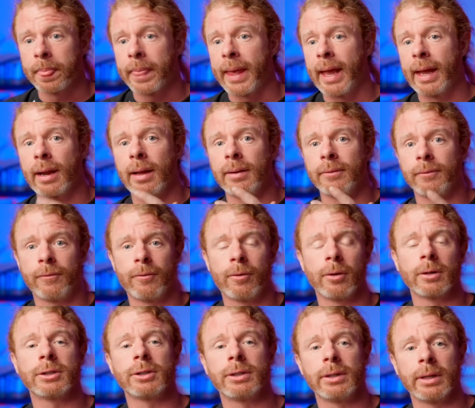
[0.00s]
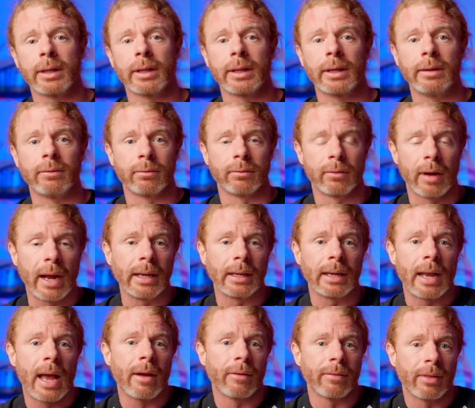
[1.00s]
And unfortunately, right
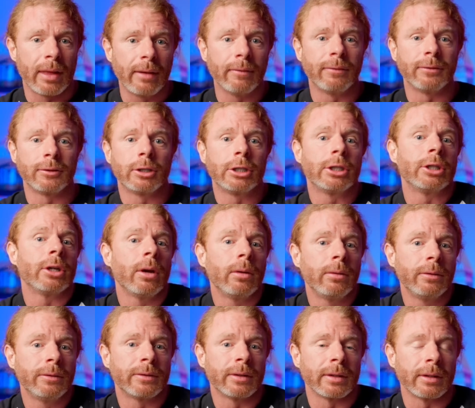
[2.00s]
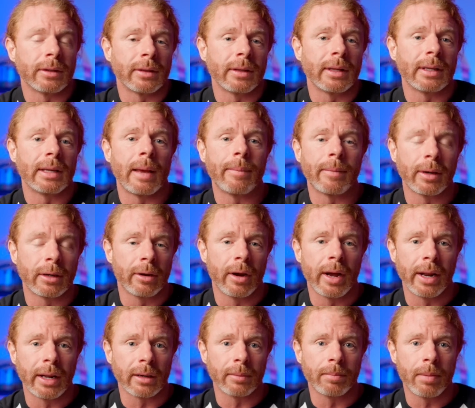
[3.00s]
now, they've chosen the
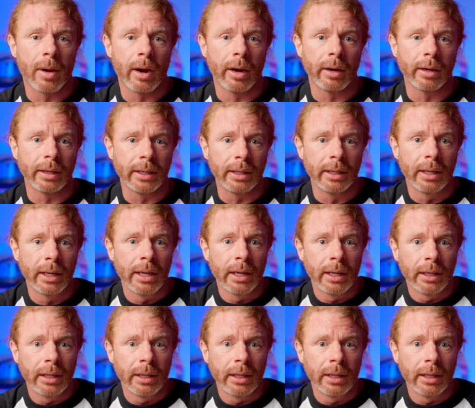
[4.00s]
Democratic Party